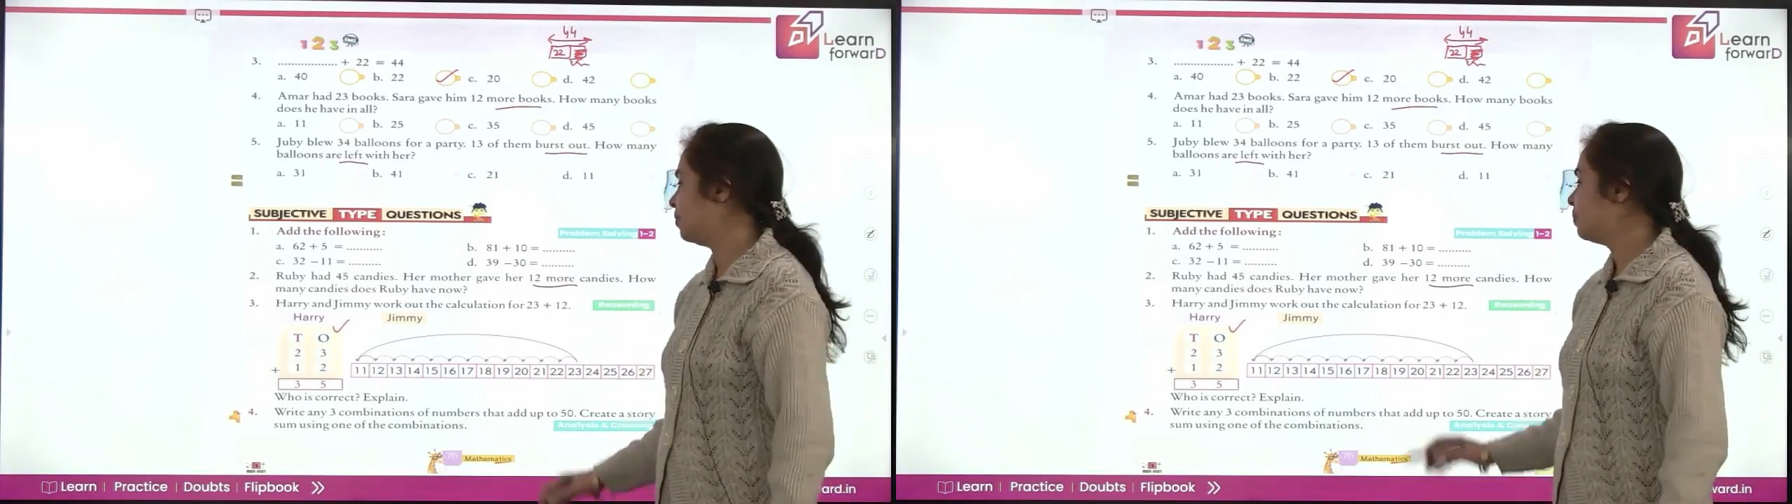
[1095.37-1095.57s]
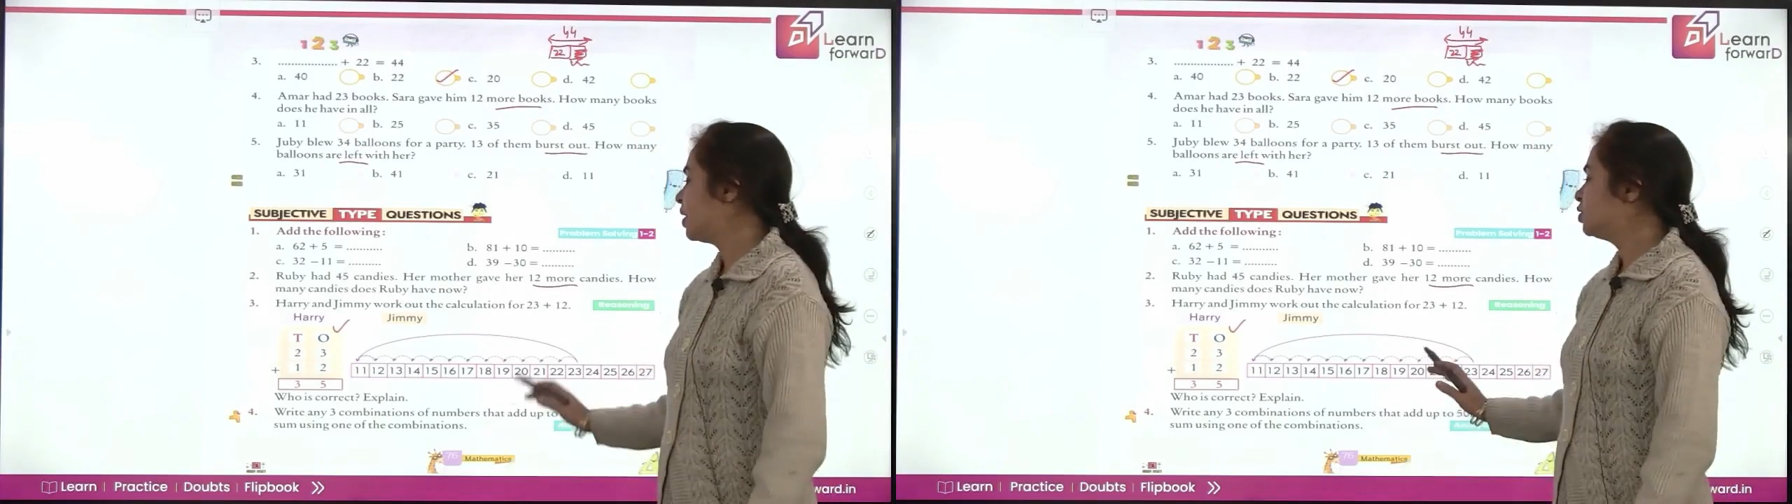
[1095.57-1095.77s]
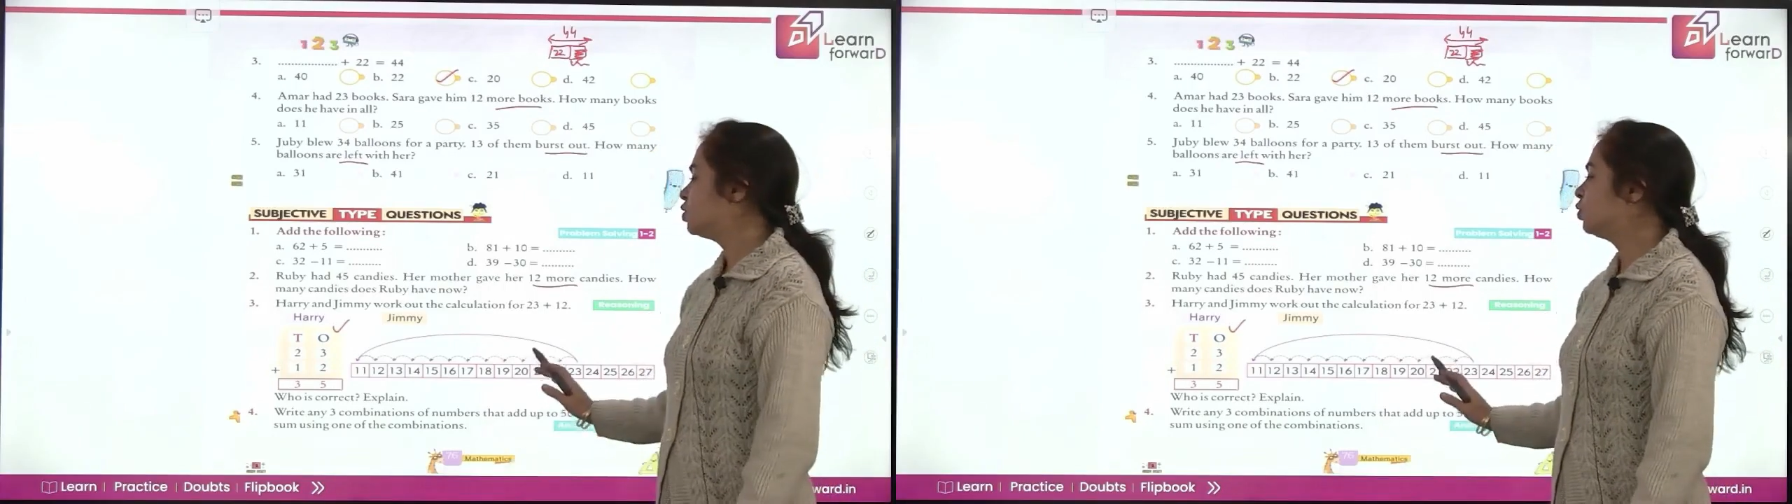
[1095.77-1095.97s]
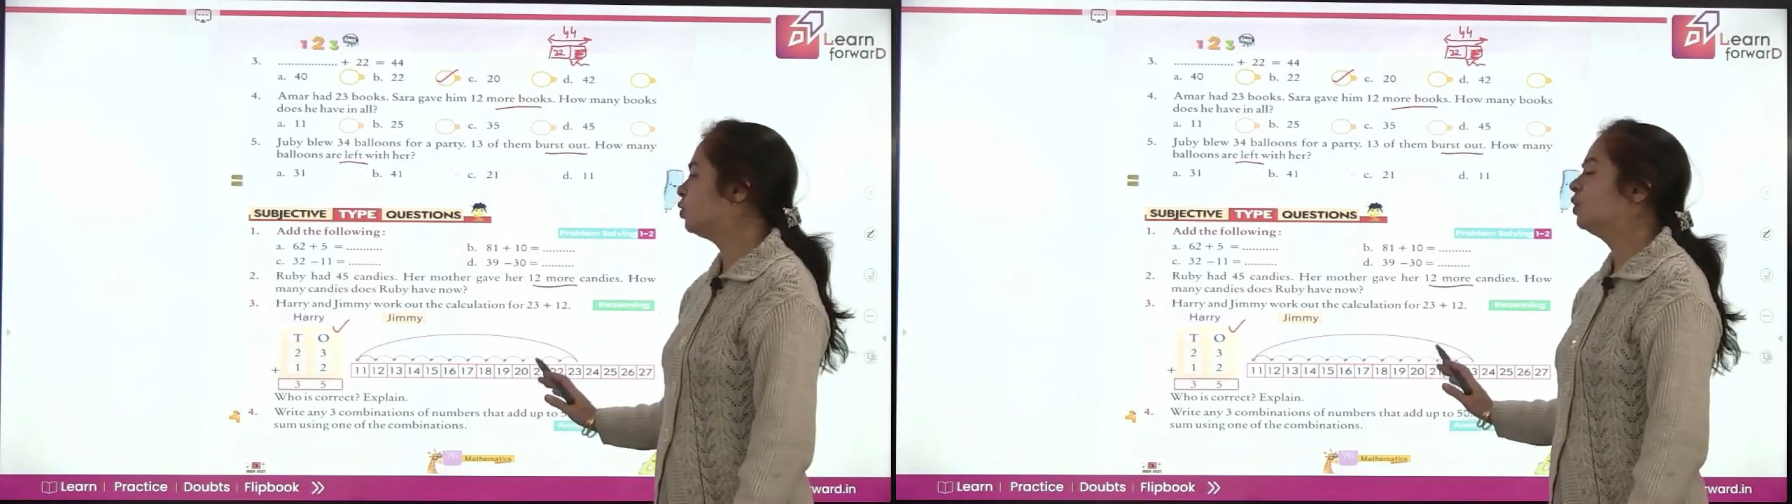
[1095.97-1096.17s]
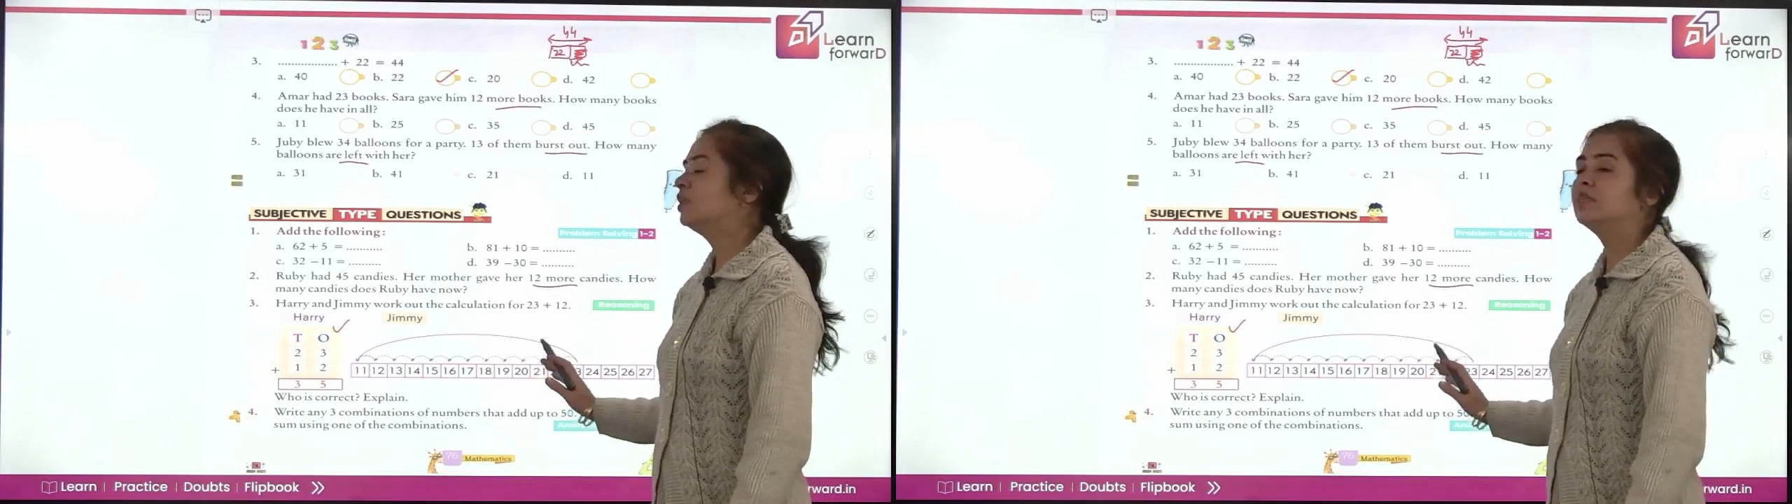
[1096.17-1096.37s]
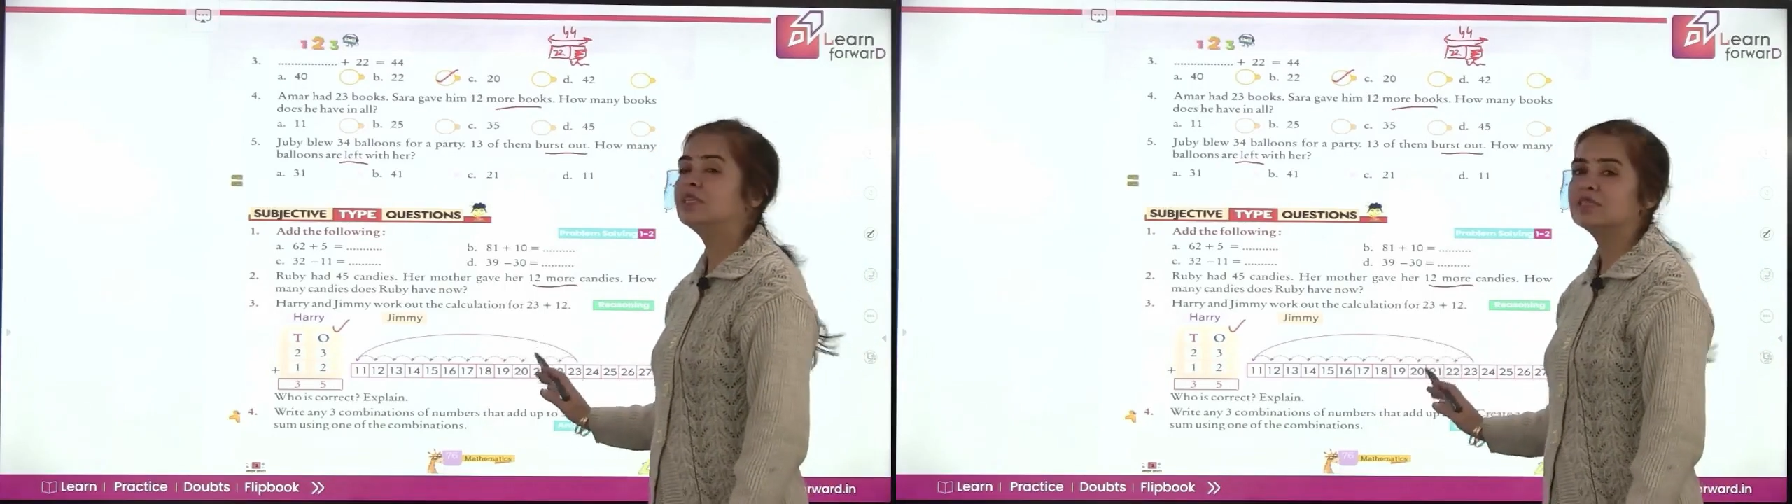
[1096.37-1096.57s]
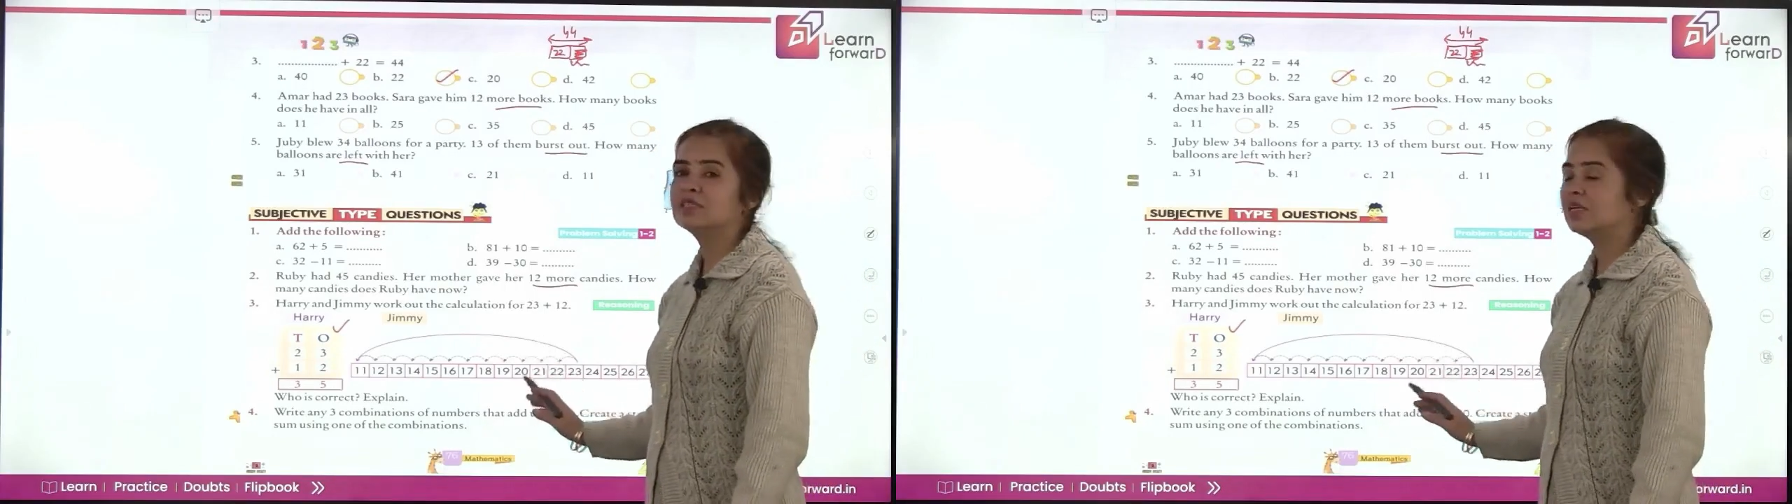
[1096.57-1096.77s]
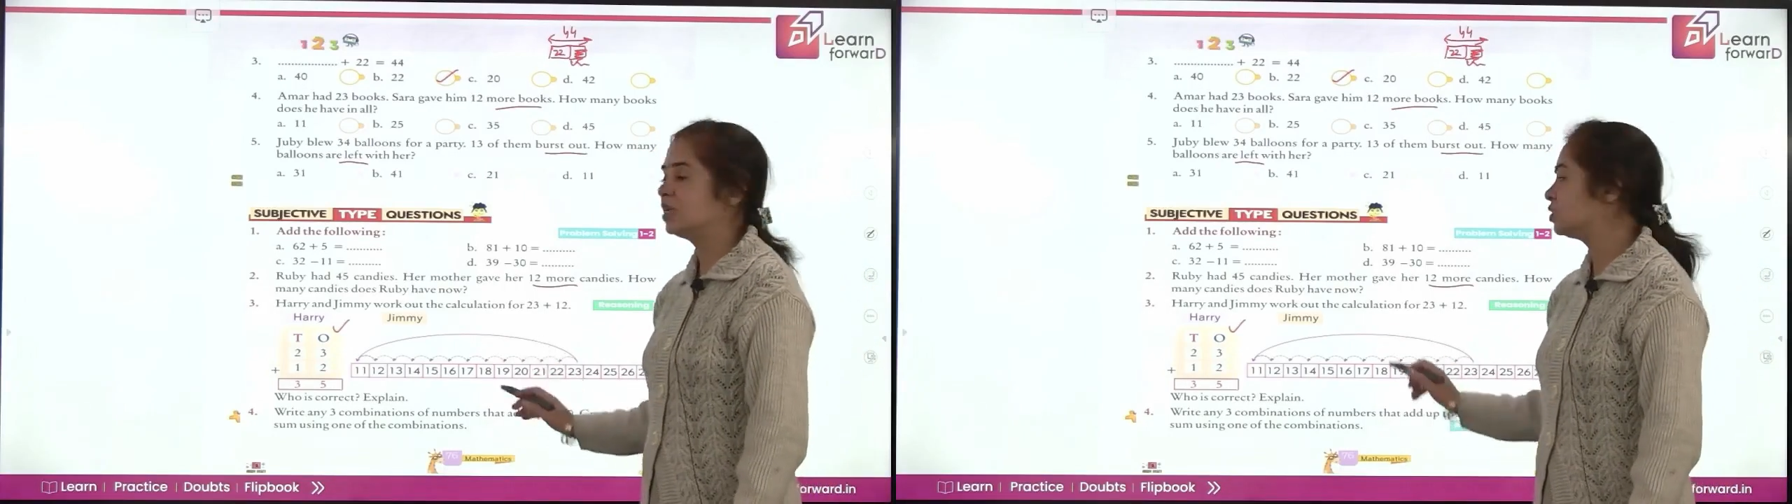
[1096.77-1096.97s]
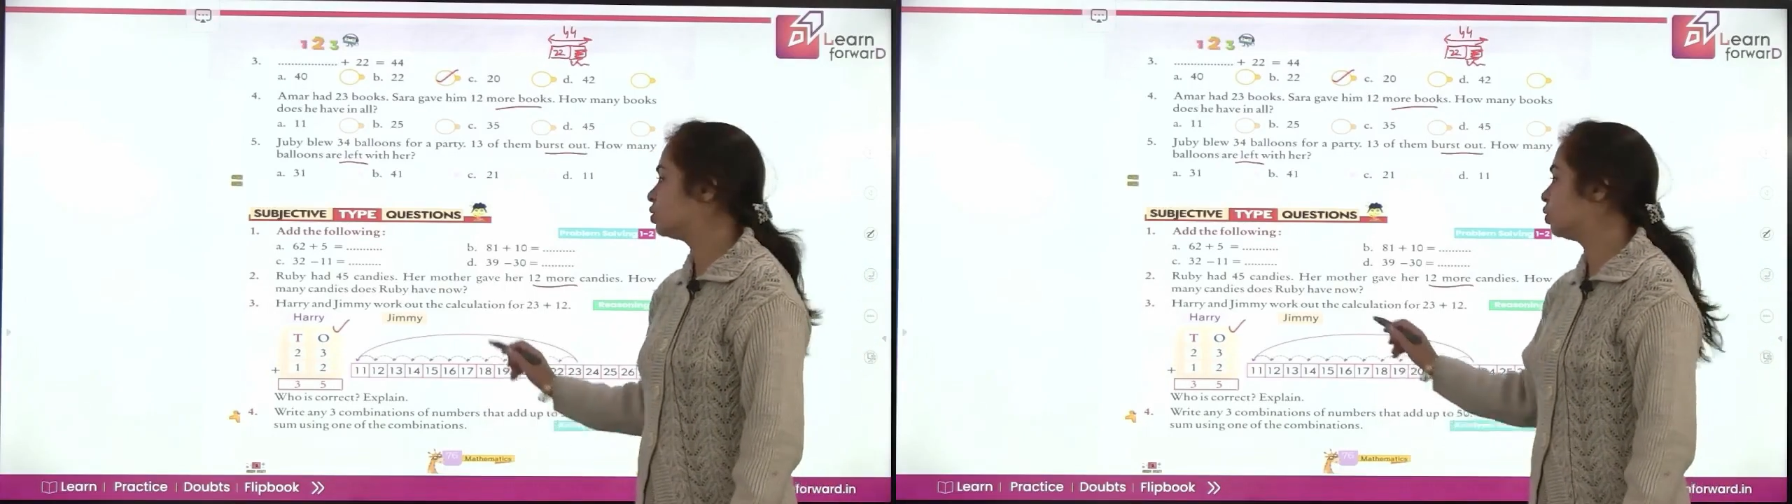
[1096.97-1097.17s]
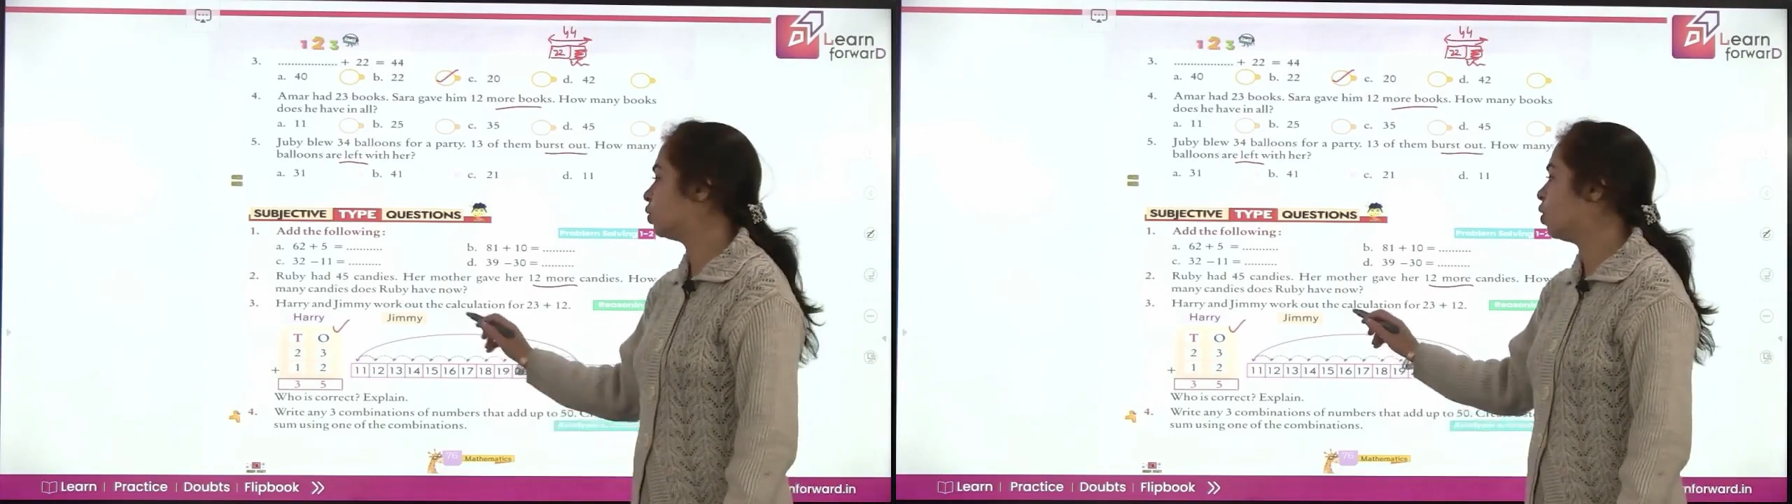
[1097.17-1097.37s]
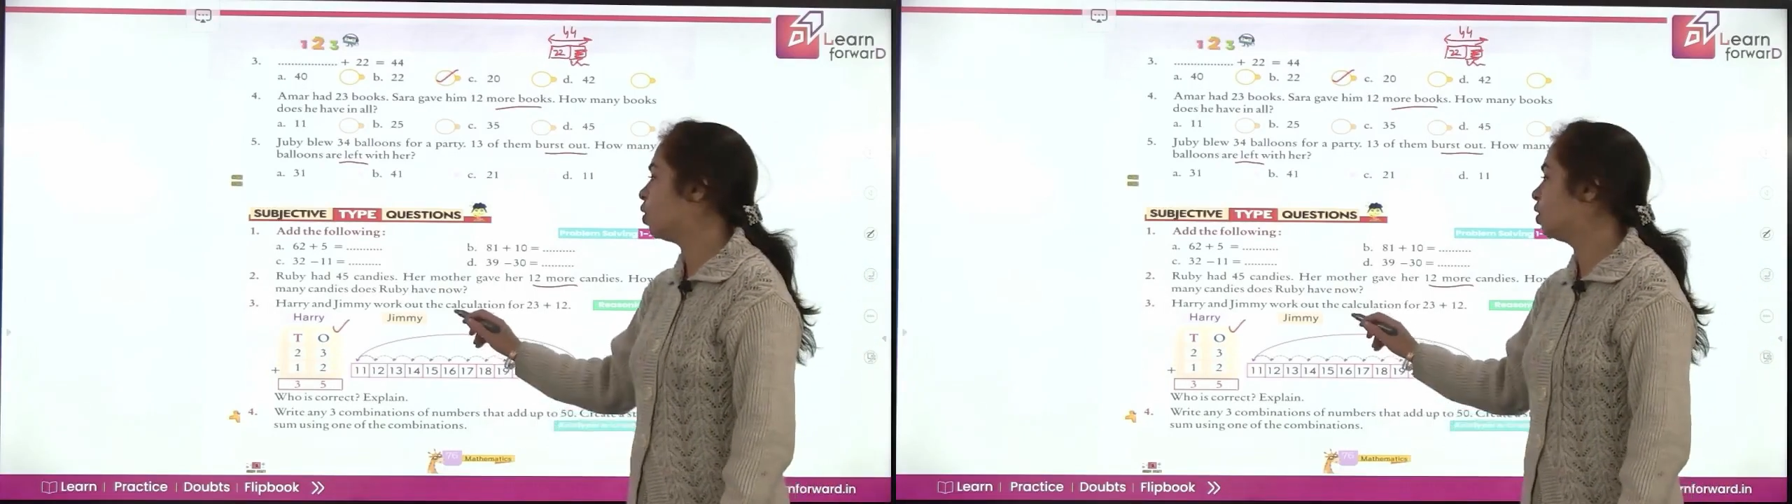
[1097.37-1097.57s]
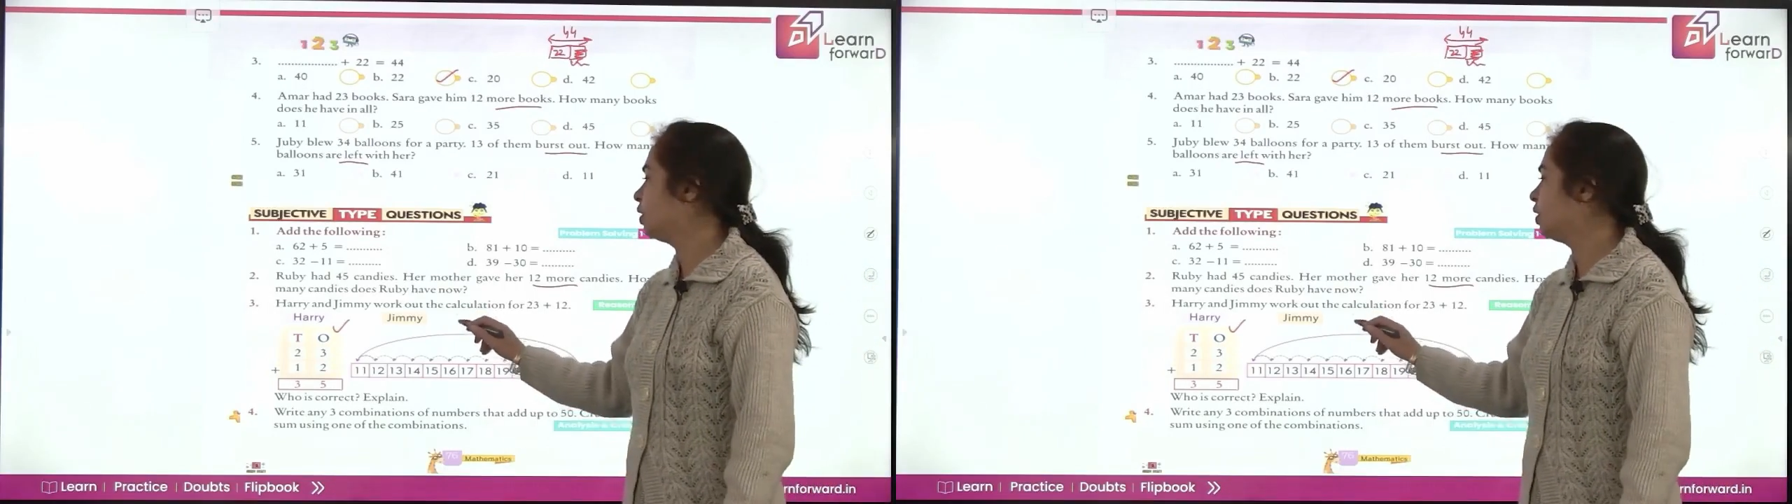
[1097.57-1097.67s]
So, this is wrong